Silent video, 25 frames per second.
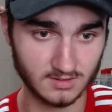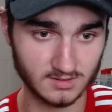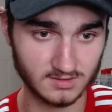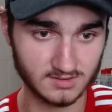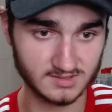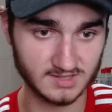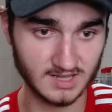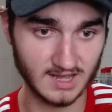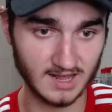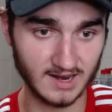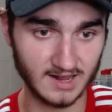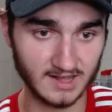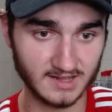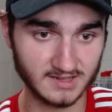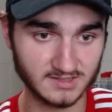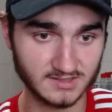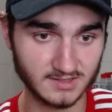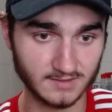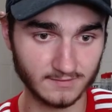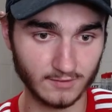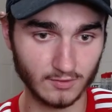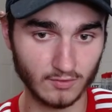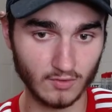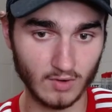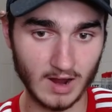Tellez to
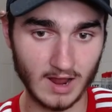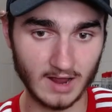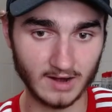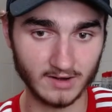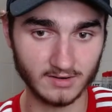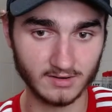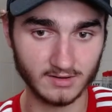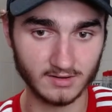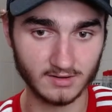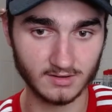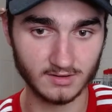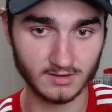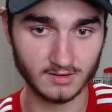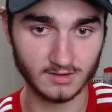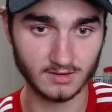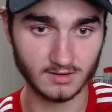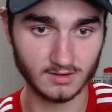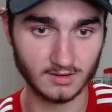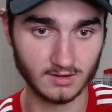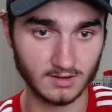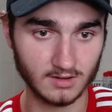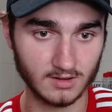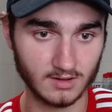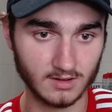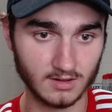Varane.
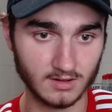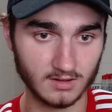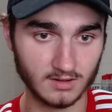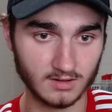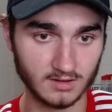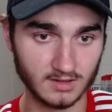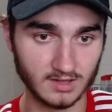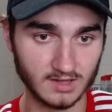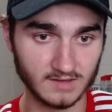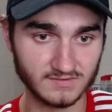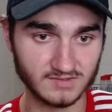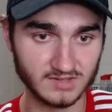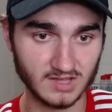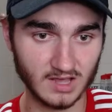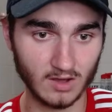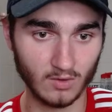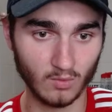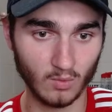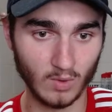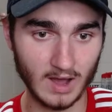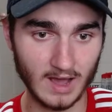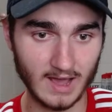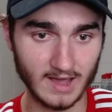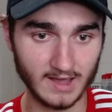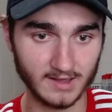Gives it
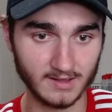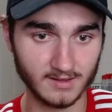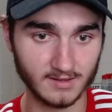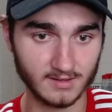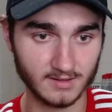away.